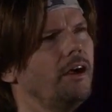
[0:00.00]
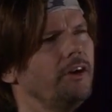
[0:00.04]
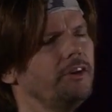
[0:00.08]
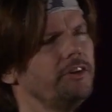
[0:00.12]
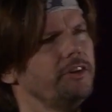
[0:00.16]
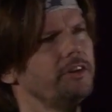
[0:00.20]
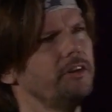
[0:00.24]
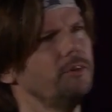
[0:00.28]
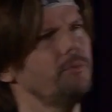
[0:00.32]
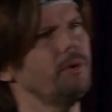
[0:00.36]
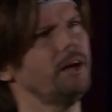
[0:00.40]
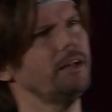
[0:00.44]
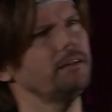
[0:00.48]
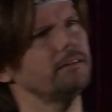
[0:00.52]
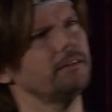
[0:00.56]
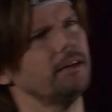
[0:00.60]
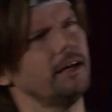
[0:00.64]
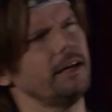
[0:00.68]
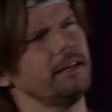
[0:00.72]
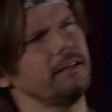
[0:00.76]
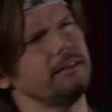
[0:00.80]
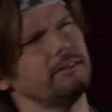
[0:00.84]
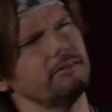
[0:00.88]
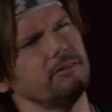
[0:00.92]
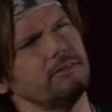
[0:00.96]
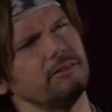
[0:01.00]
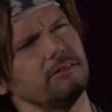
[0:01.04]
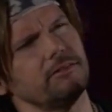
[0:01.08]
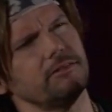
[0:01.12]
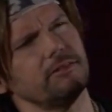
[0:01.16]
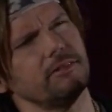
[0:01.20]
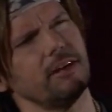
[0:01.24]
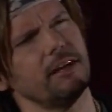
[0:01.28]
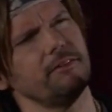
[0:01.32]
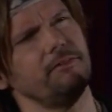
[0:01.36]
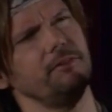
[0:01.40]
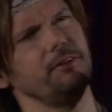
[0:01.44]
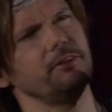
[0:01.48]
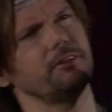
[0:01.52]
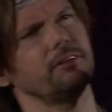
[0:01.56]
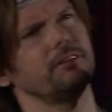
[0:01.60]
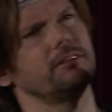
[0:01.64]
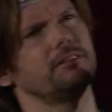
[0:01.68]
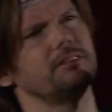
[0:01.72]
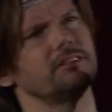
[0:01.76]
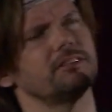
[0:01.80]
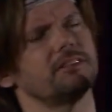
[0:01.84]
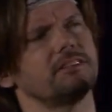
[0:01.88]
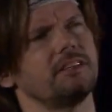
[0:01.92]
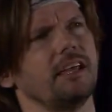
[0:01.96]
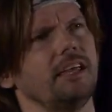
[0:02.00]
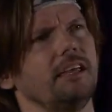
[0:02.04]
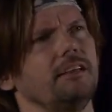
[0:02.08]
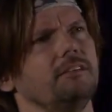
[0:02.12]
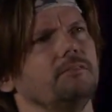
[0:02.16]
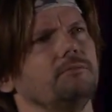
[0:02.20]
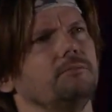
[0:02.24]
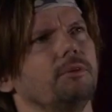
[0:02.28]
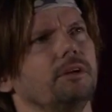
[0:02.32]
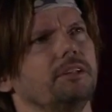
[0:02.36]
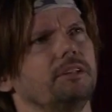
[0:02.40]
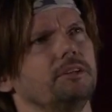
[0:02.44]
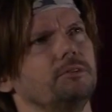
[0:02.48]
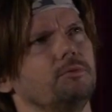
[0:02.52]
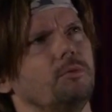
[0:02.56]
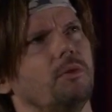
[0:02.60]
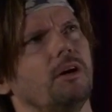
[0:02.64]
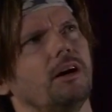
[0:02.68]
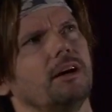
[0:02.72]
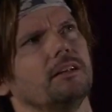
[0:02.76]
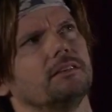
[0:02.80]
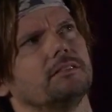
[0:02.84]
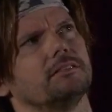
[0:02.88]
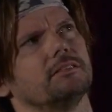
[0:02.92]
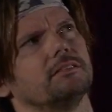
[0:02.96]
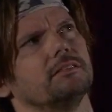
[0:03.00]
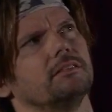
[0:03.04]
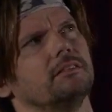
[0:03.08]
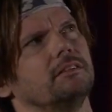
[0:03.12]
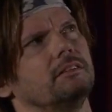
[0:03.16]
you know what, I don't know if you can just say what you want,